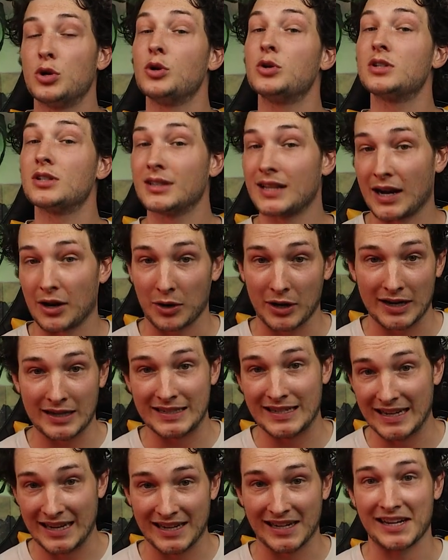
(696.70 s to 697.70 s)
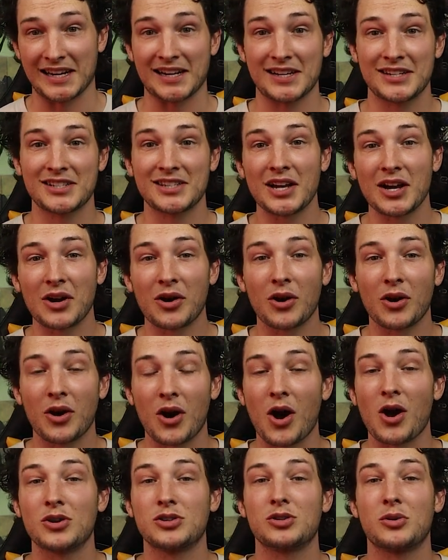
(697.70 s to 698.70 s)
tutelary deities, they
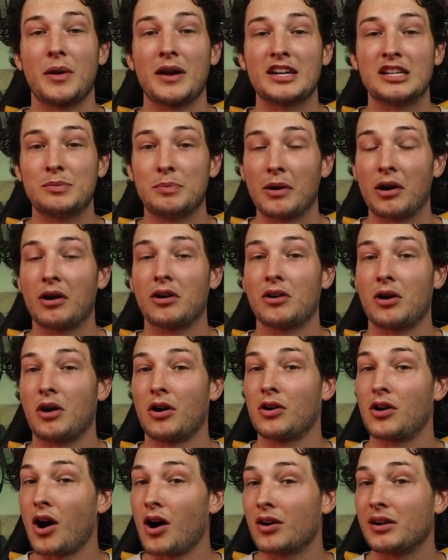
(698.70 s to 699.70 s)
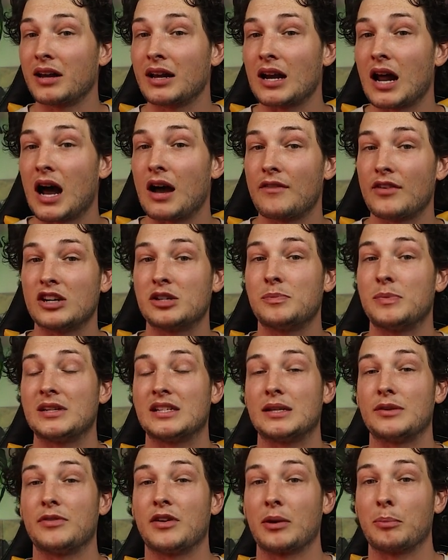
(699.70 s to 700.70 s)
are also a spirit or guardian of a
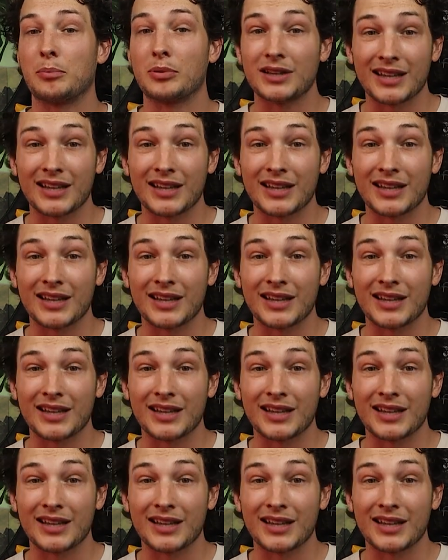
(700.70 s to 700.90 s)
specific